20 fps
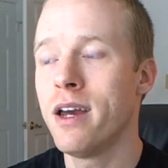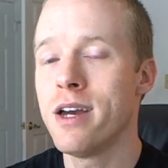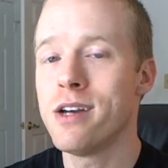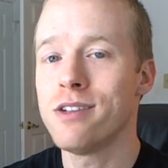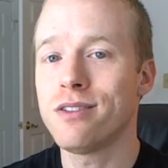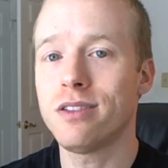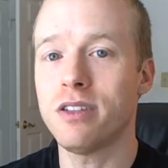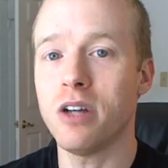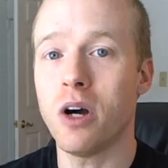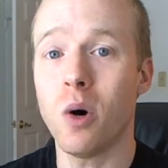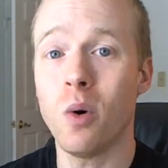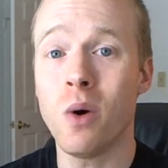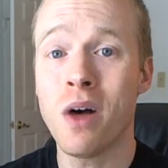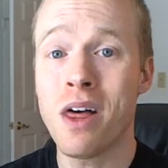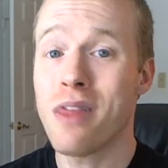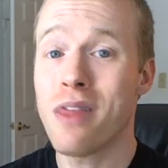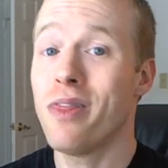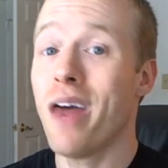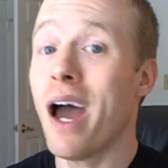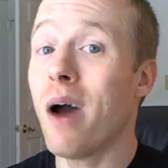So
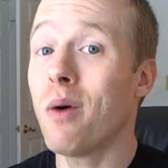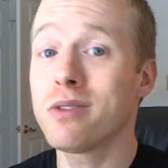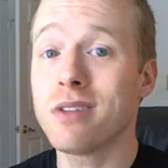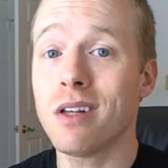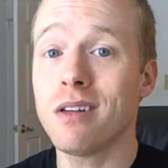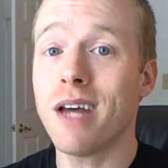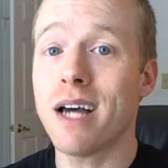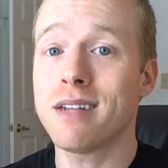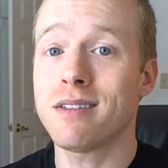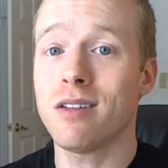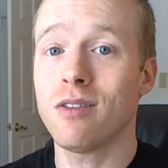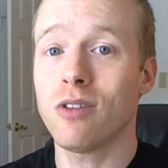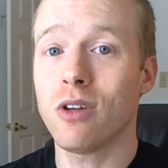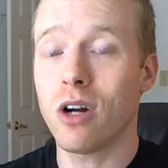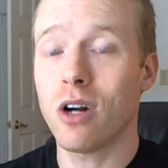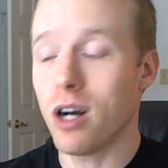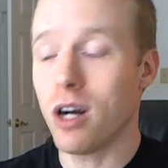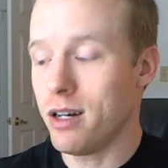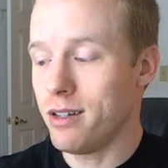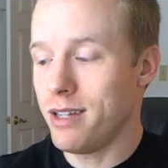that was a lesson
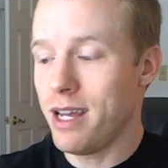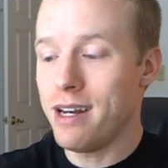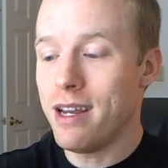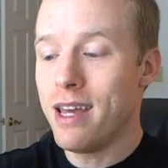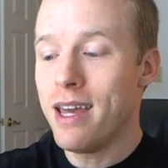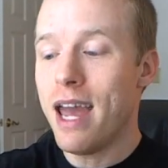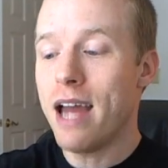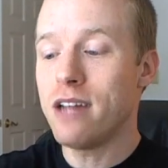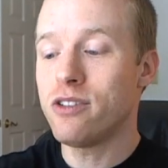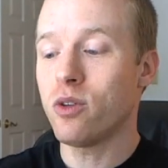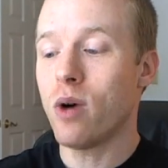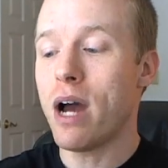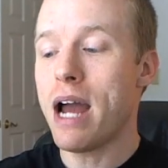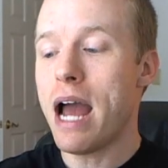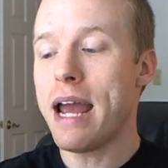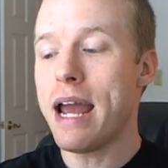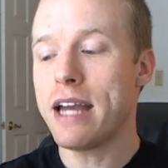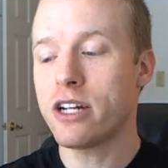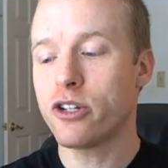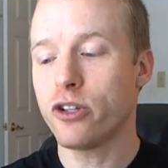learned, and so I
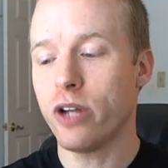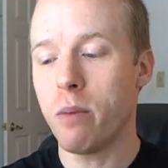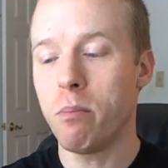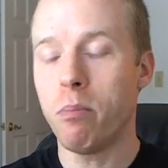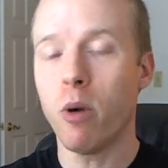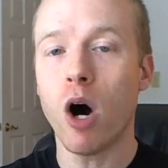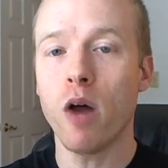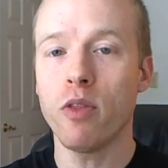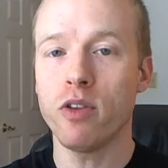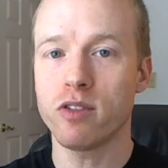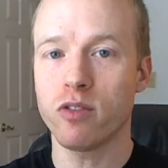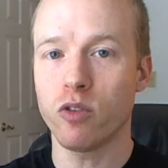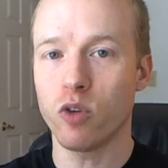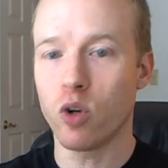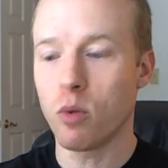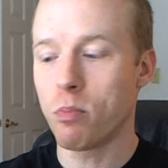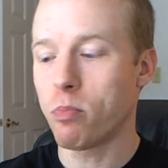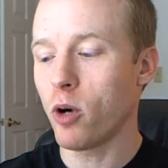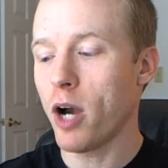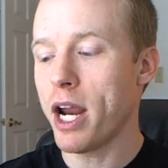actually bought this
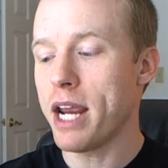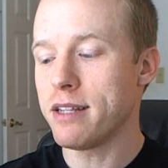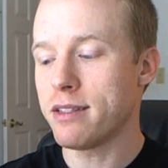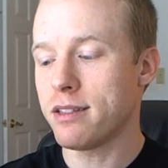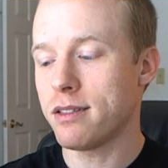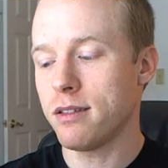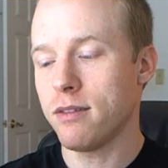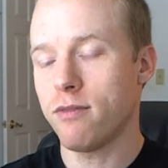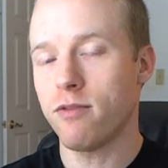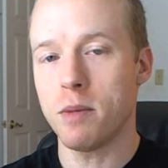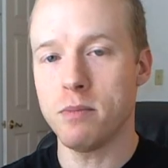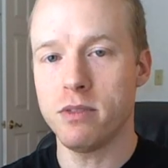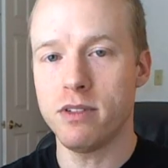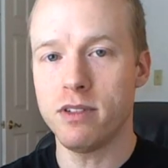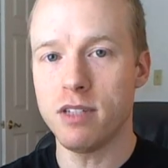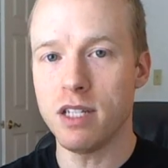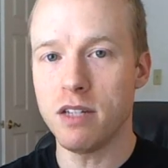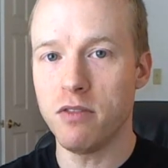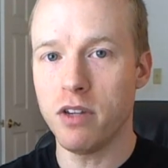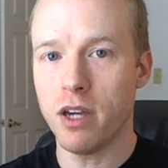little brace from
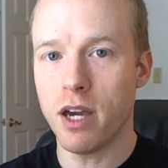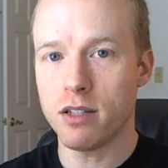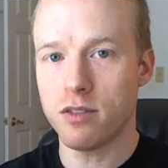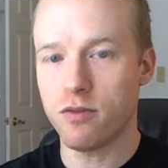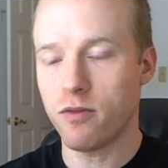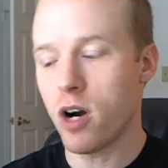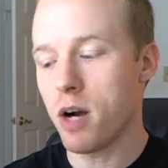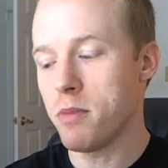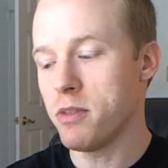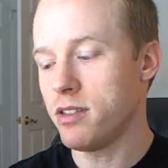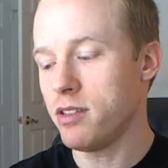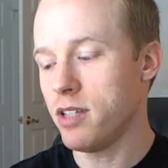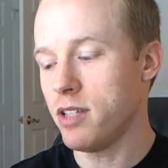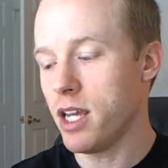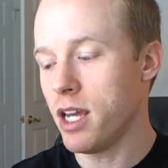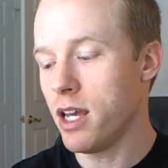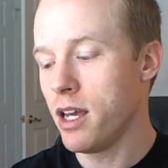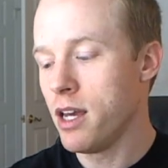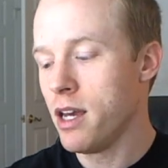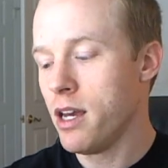CVS
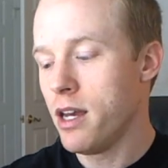Pharmacy.